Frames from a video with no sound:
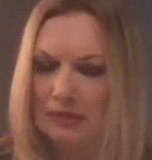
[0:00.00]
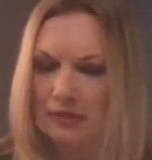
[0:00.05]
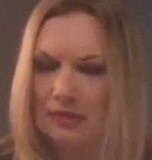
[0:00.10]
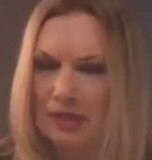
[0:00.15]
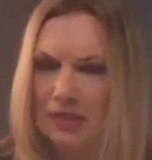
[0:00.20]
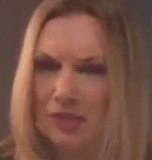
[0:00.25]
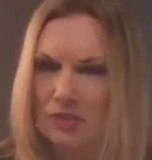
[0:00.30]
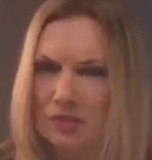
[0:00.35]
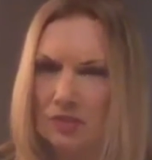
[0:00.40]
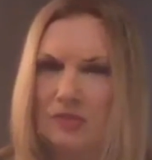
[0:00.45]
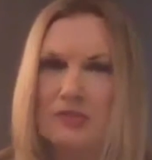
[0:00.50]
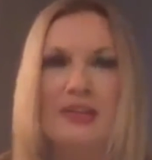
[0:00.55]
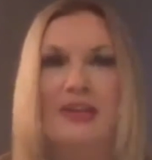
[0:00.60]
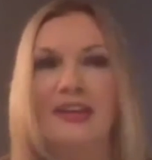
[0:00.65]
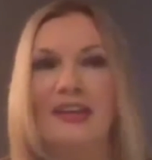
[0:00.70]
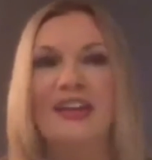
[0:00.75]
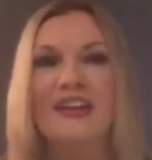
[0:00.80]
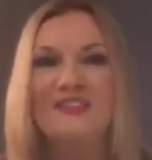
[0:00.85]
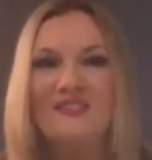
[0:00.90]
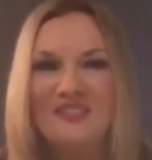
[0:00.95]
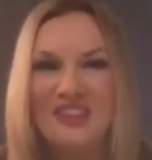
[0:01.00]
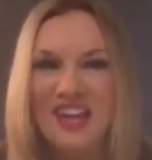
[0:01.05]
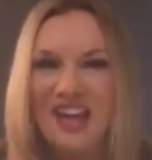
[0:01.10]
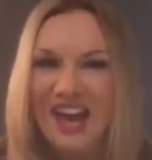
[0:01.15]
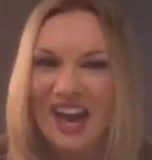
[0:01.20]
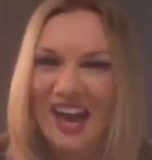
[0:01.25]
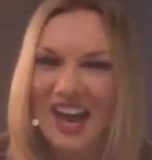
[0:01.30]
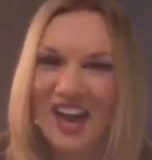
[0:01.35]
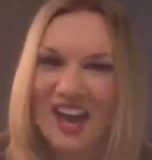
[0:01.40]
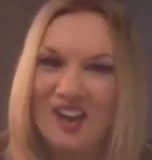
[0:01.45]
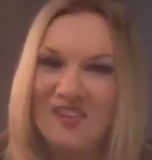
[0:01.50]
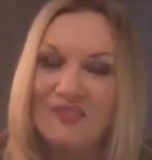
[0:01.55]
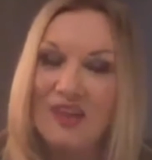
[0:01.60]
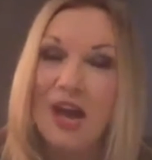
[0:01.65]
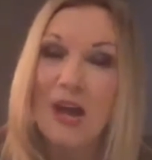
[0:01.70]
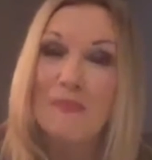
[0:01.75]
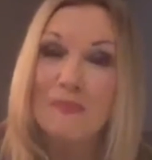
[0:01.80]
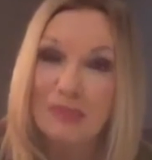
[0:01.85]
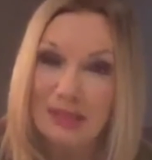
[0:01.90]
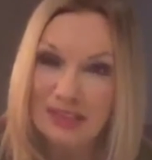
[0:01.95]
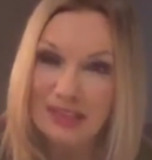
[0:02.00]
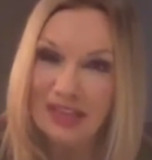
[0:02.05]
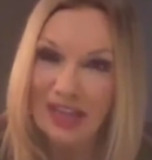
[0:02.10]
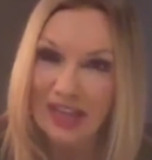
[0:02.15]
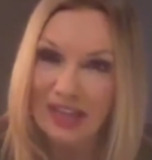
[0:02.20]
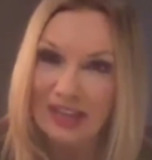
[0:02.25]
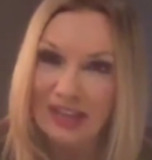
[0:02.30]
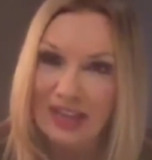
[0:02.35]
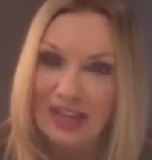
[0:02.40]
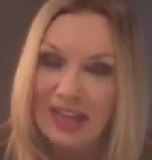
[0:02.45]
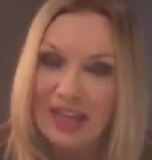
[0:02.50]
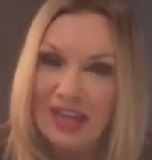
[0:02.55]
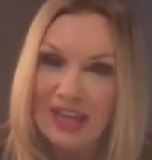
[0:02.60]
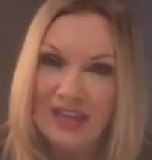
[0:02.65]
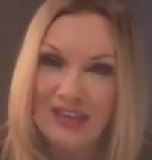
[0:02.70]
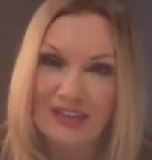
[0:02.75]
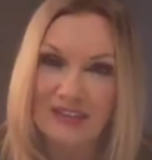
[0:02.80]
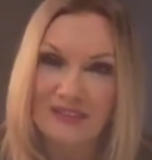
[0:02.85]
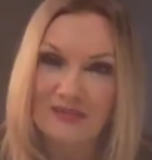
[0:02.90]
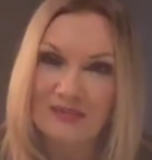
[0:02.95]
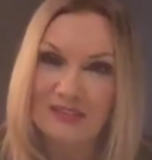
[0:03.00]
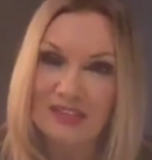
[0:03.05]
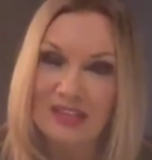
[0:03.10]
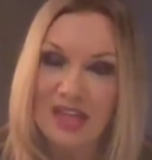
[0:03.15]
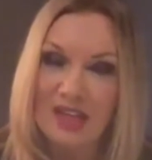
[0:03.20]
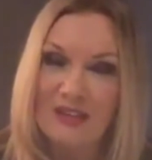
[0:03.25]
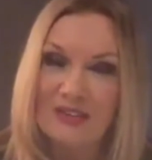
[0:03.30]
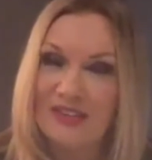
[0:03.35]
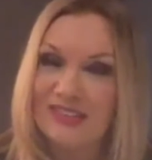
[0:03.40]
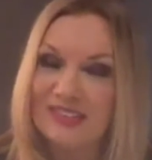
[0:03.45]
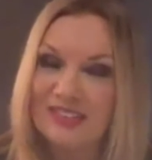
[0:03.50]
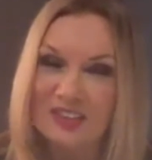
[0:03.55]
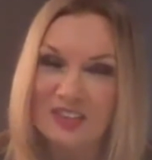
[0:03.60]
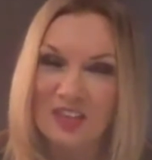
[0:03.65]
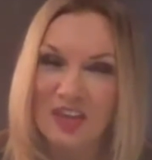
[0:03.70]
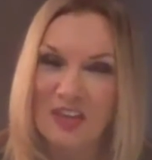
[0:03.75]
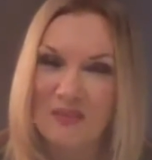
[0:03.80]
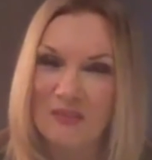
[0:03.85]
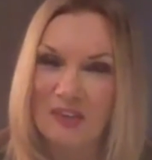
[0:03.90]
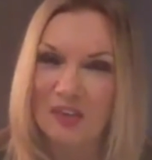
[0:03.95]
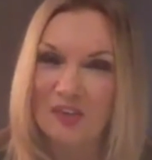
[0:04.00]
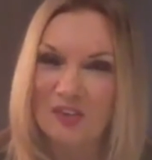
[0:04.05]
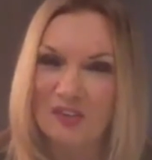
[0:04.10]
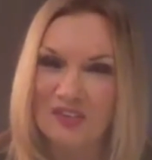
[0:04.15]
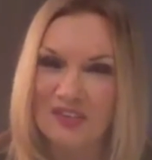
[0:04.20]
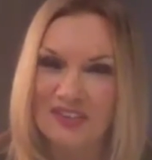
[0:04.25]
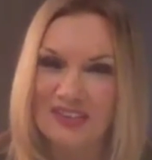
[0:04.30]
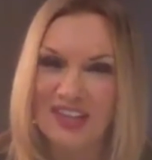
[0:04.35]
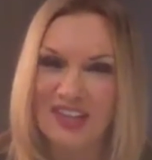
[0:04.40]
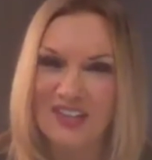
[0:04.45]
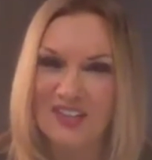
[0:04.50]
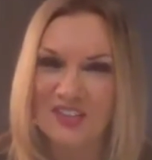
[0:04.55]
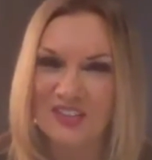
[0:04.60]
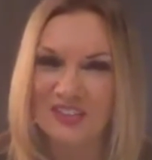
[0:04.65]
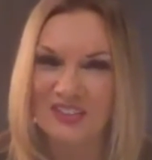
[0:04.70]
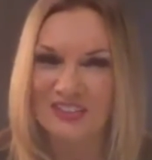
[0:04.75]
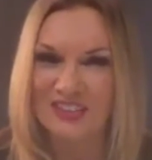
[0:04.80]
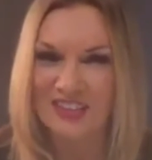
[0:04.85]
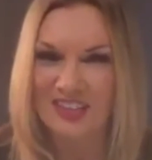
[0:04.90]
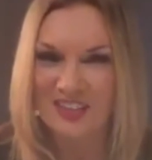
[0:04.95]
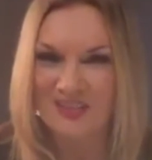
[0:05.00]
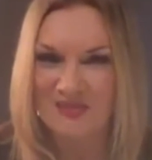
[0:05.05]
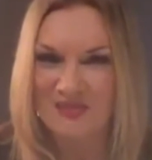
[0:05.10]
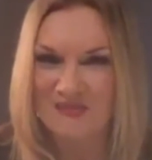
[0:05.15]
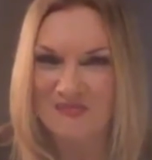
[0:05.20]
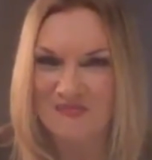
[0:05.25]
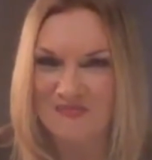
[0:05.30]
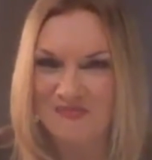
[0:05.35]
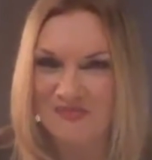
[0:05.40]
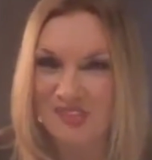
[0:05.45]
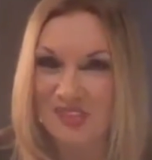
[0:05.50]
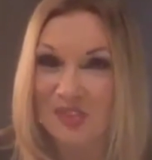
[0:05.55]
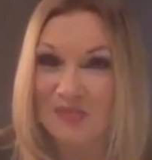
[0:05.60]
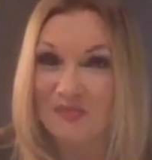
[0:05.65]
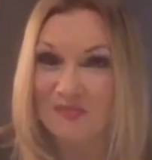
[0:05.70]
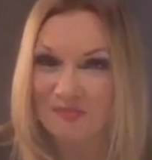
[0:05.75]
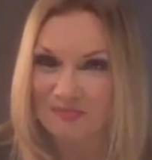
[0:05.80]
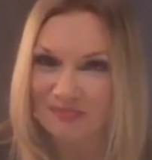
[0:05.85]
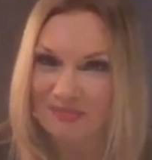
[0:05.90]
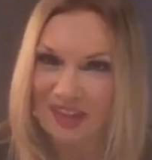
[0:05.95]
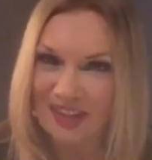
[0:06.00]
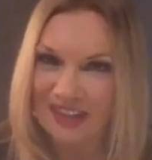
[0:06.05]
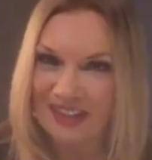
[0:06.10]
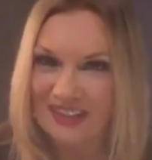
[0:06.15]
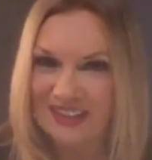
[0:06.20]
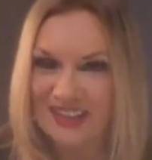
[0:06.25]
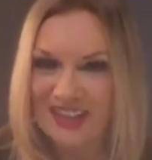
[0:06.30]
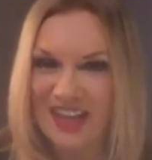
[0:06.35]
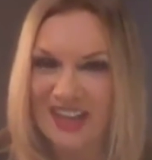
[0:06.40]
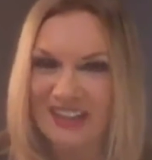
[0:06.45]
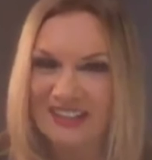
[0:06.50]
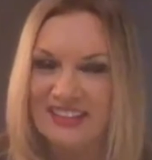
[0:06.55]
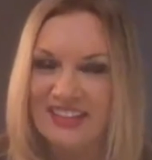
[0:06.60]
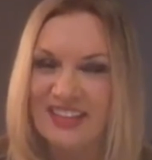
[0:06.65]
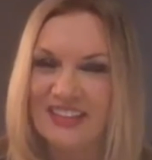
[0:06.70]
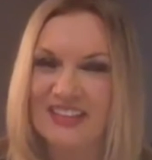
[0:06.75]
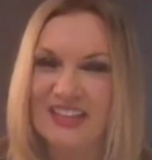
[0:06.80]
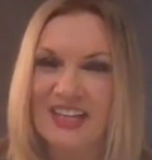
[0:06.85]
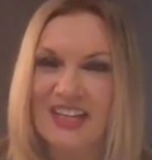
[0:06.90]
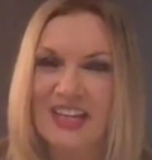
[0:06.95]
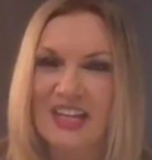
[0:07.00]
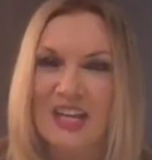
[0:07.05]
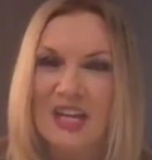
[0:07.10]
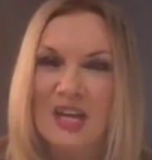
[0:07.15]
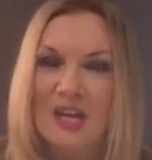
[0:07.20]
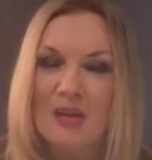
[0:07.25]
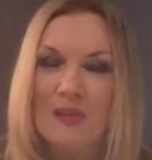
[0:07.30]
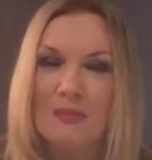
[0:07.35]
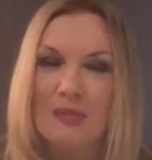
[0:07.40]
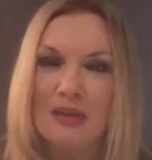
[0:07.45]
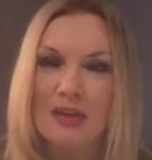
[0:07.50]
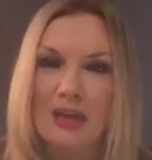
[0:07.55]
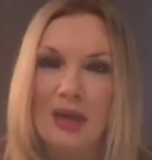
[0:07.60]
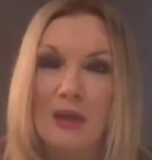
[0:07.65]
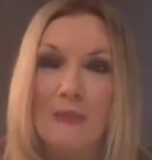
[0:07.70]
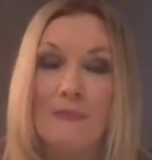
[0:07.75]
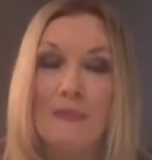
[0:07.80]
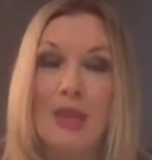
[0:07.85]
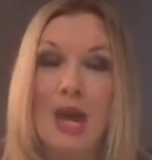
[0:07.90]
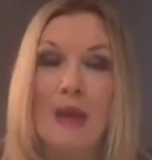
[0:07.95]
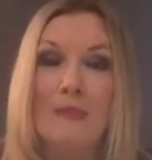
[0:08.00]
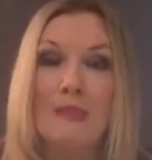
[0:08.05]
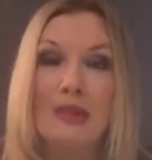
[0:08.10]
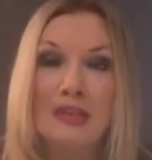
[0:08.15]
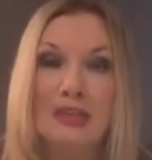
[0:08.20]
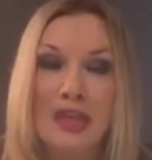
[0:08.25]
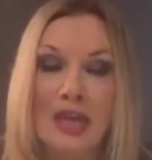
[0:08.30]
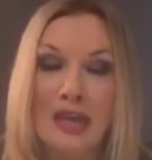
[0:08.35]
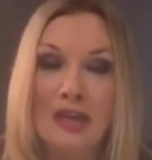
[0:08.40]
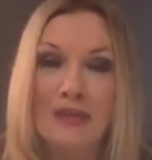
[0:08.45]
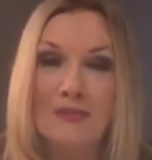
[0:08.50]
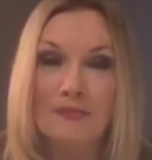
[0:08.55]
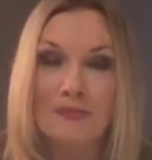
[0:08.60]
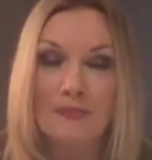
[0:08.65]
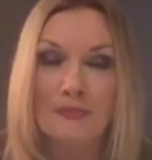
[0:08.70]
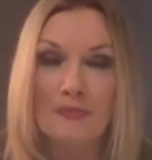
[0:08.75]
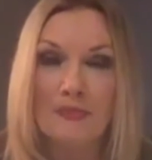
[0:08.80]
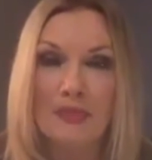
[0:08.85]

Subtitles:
today's Tuesday, yeah. On Monday, I still don't have my whole schedule, back intact yet. But on Monday,